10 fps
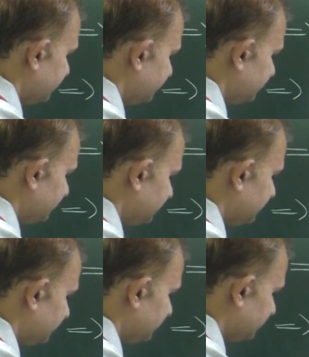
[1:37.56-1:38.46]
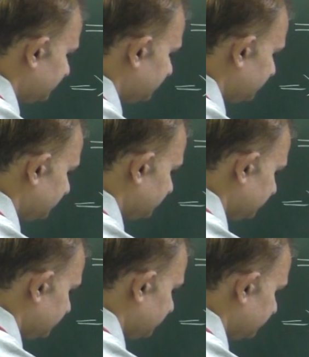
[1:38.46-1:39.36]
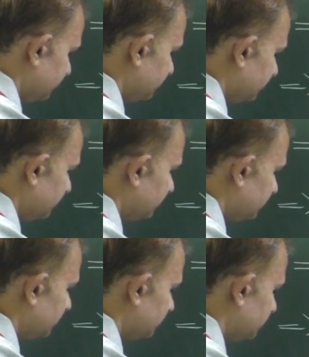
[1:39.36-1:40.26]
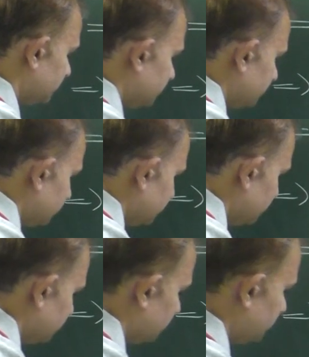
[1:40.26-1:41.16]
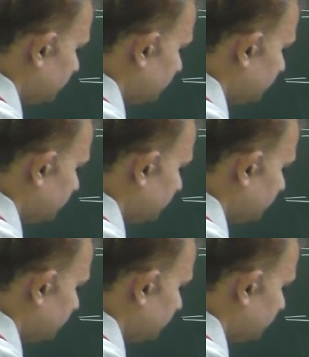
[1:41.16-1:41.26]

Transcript: (silence)